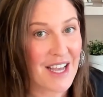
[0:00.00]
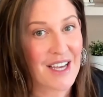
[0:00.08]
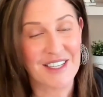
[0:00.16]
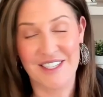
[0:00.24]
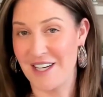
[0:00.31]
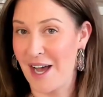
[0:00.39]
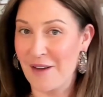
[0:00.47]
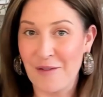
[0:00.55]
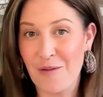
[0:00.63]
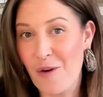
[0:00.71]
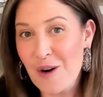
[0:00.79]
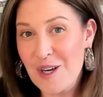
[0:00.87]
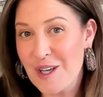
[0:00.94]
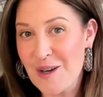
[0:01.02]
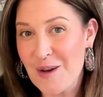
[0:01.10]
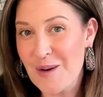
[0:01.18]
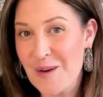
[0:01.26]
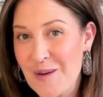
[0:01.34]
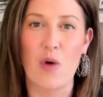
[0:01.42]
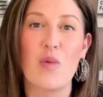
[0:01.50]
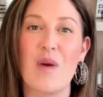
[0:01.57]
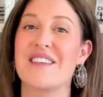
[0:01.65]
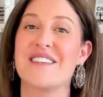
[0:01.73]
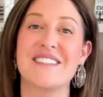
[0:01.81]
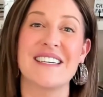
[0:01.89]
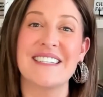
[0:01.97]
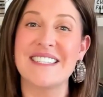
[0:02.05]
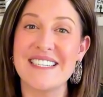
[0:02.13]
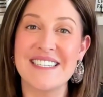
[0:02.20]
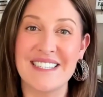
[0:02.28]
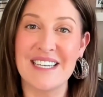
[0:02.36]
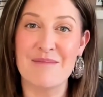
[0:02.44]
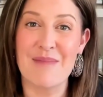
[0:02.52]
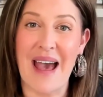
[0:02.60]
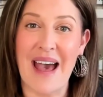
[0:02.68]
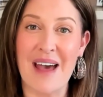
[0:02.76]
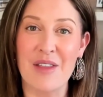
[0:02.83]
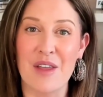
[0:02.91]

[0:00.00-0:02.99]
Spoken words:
done for you. With CTC Math,